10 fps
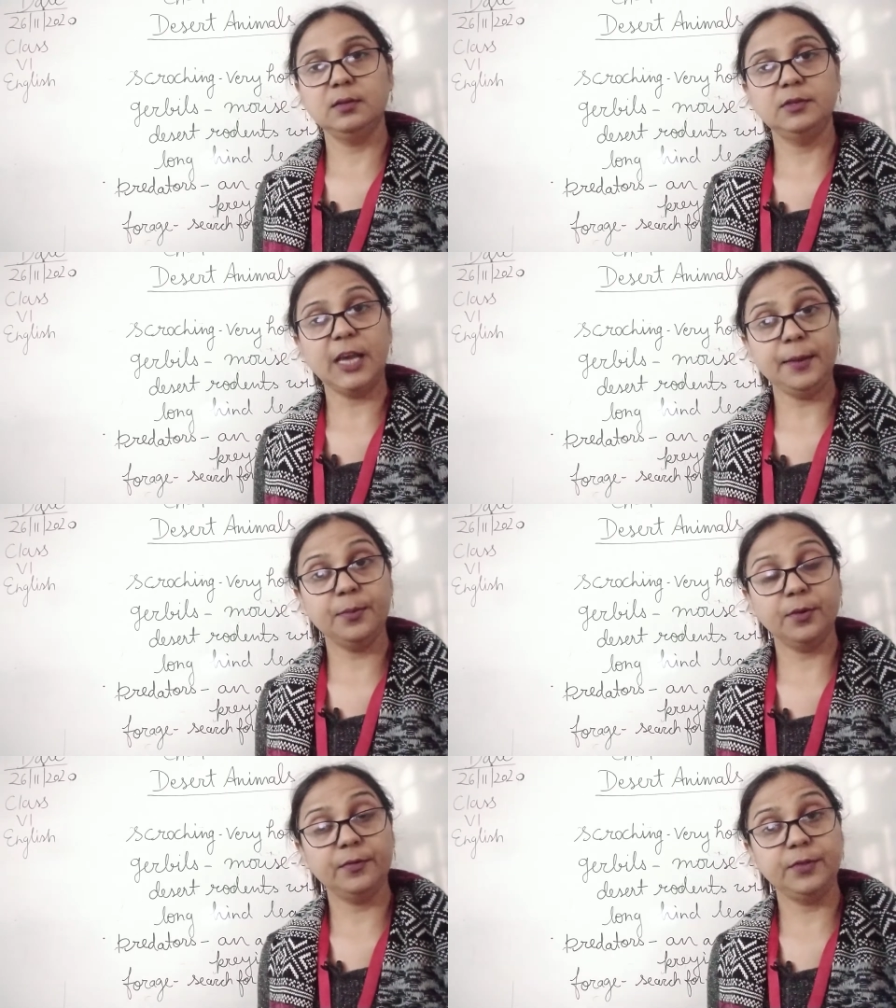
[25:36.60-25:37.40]
type
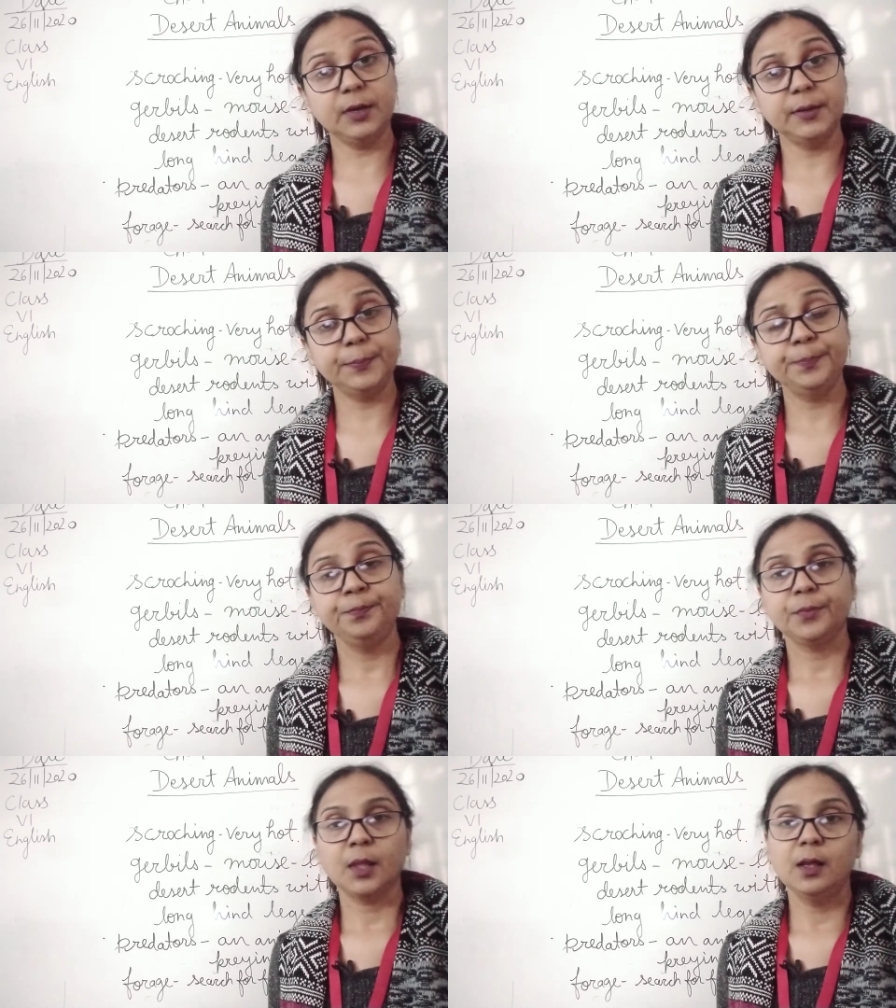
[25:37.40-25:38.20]
of
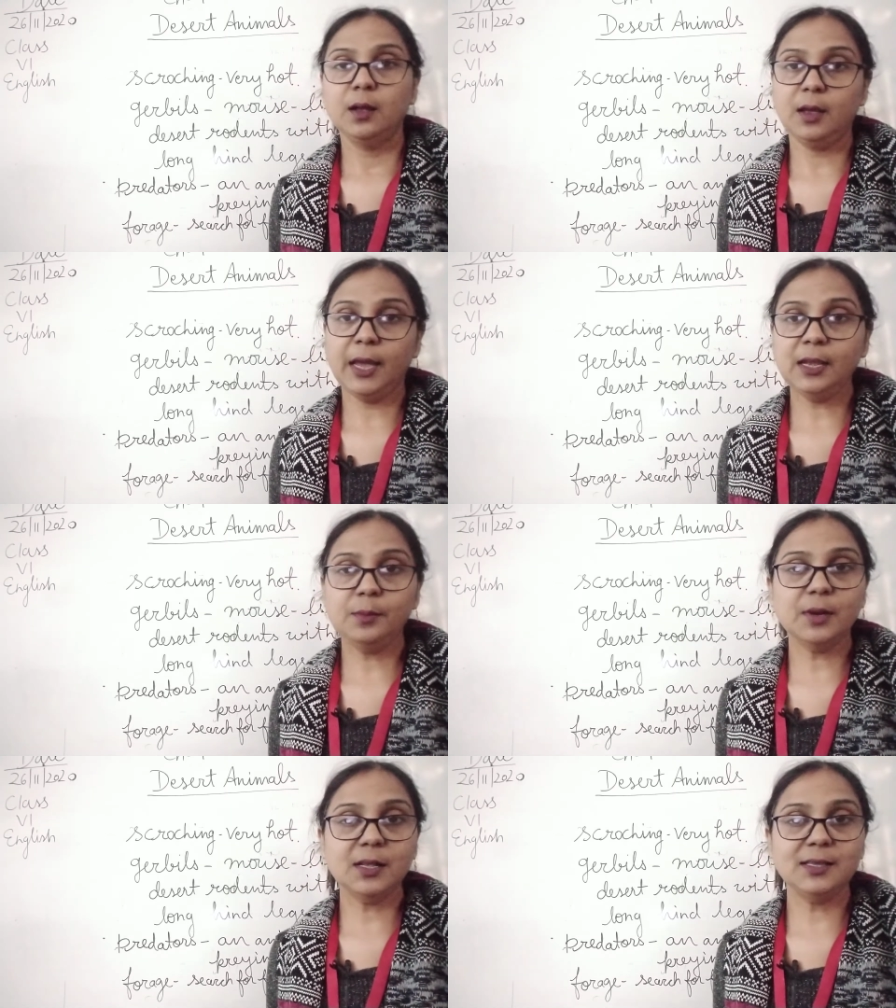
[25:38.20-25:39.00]
the
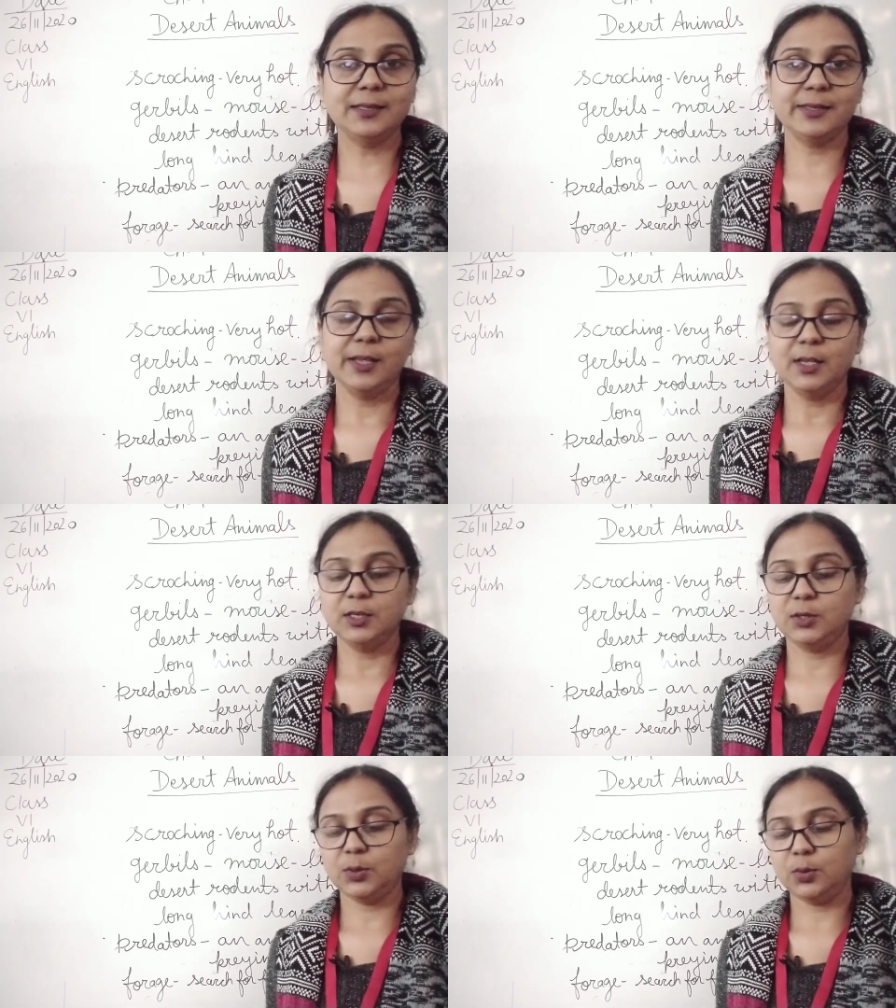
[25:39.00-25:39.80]
animals.
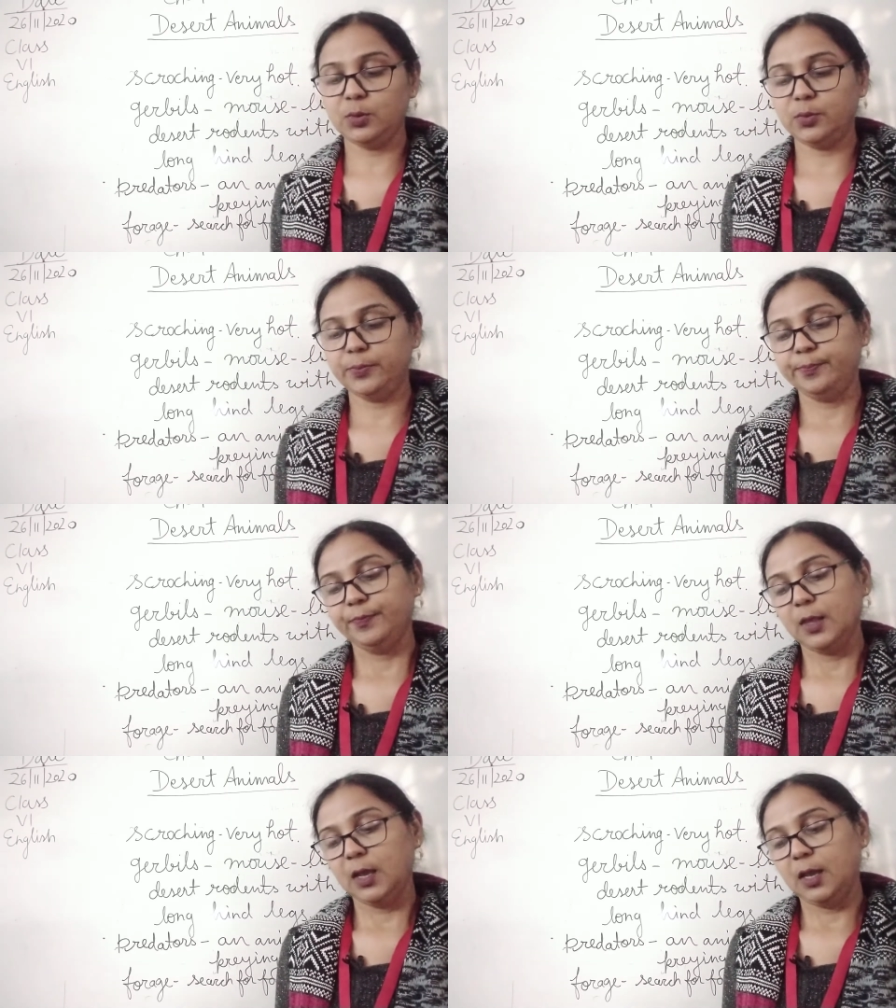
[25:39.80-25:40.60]
So
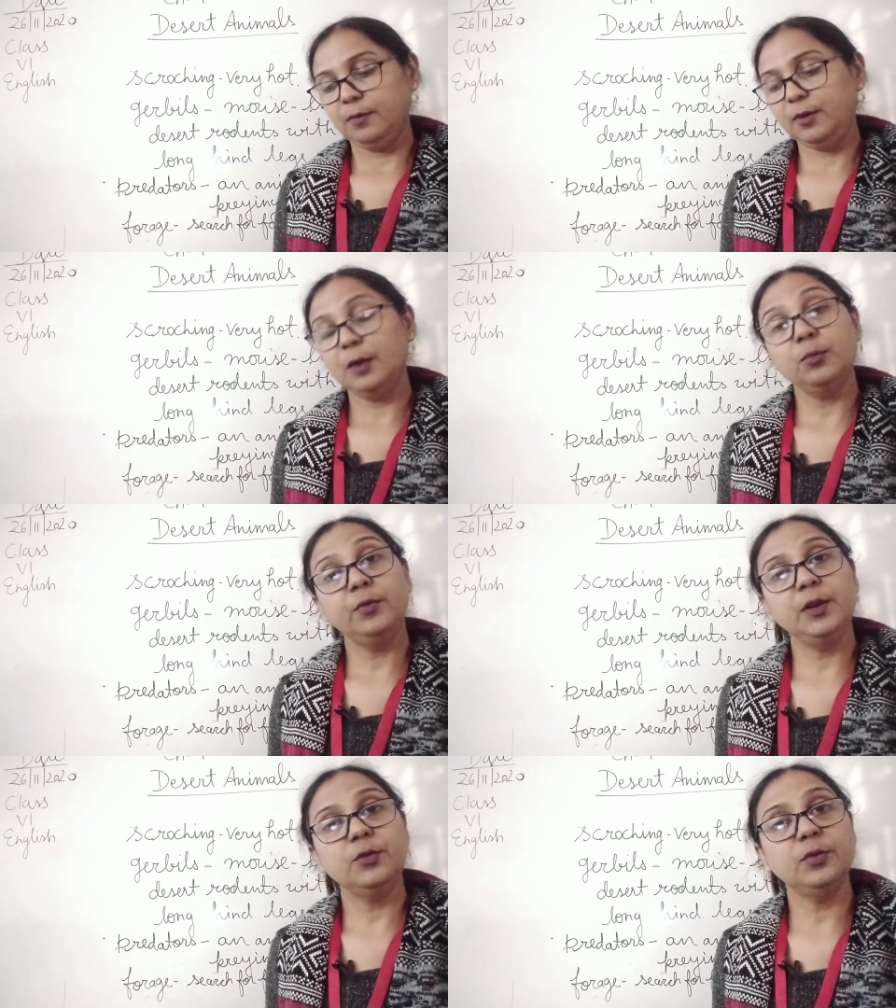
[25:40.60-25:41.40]
we are
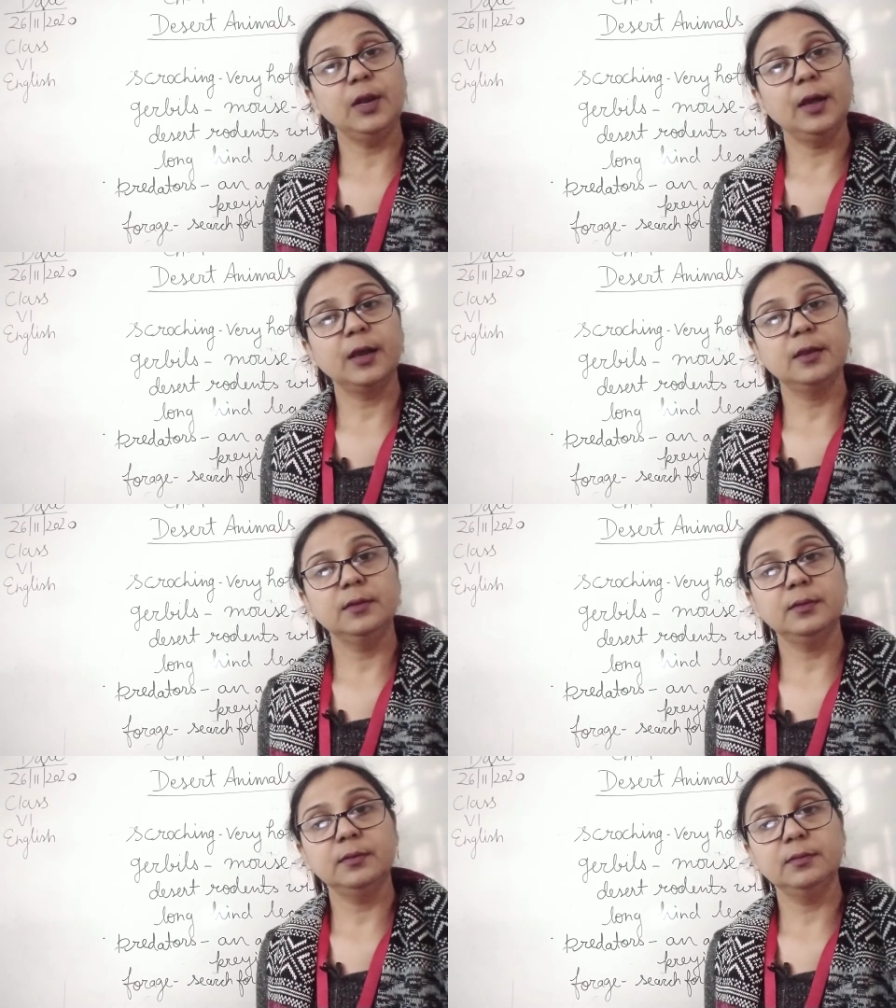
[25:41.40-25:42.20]
moving to
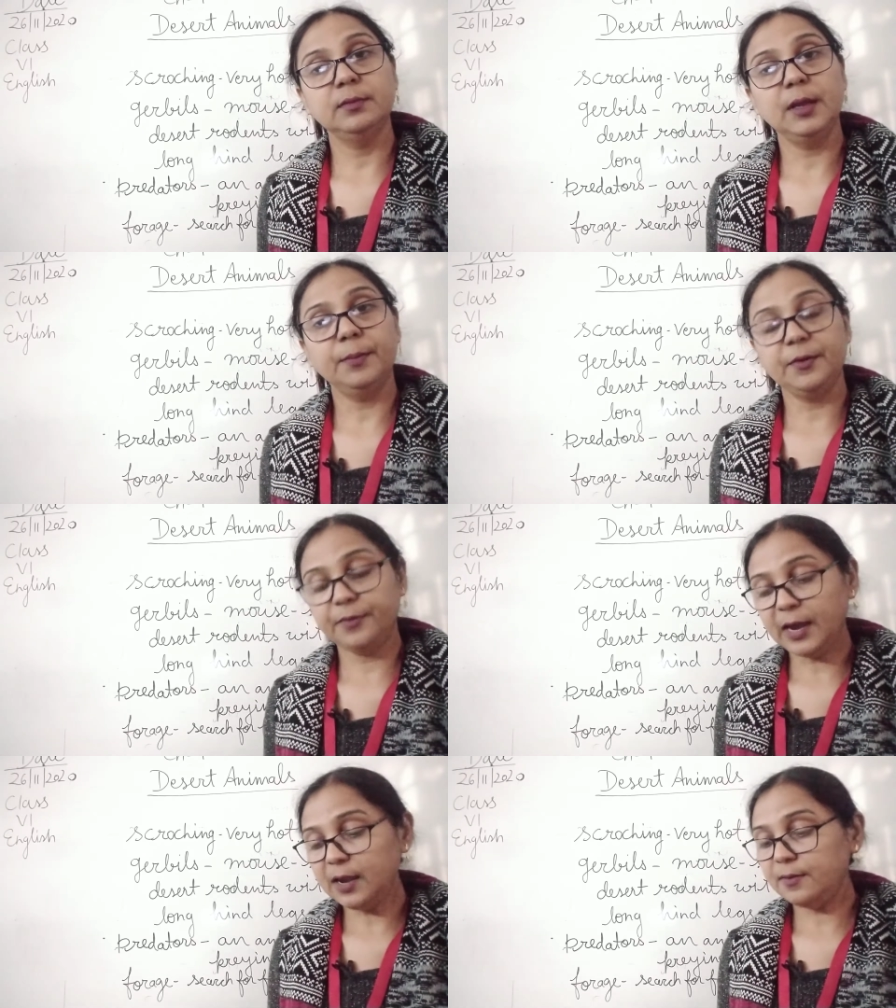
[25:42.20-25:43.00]
number
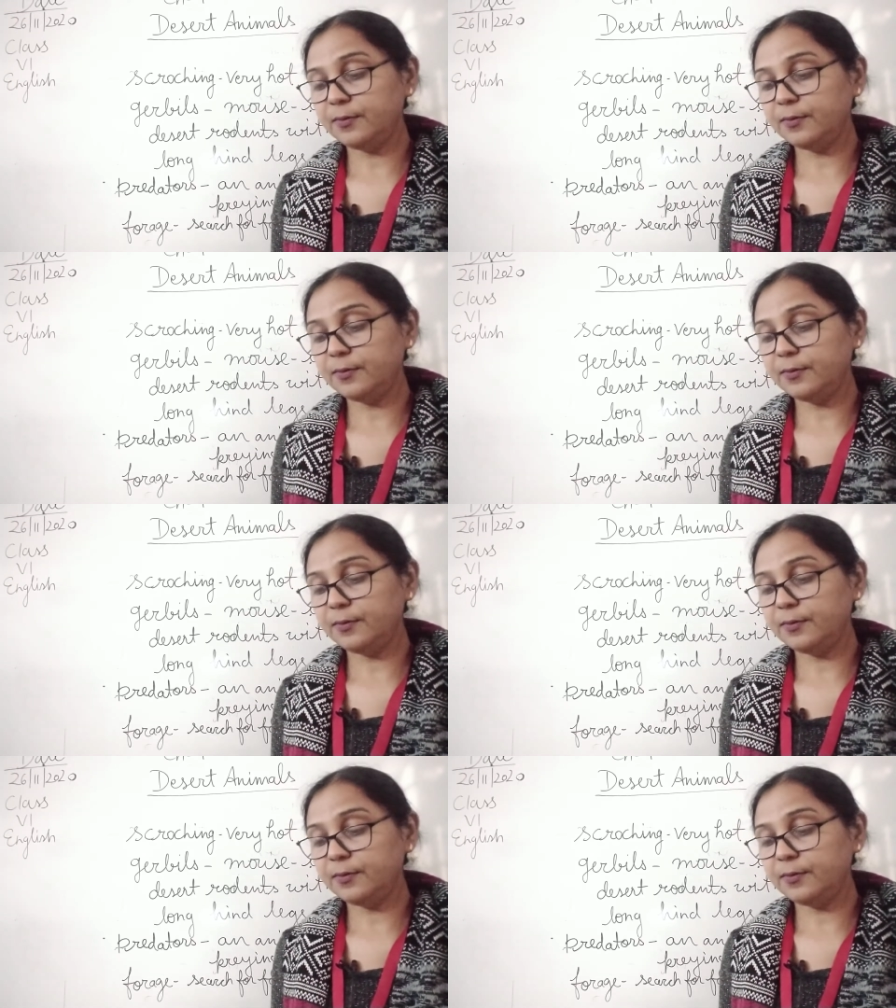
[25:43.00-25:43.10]
5.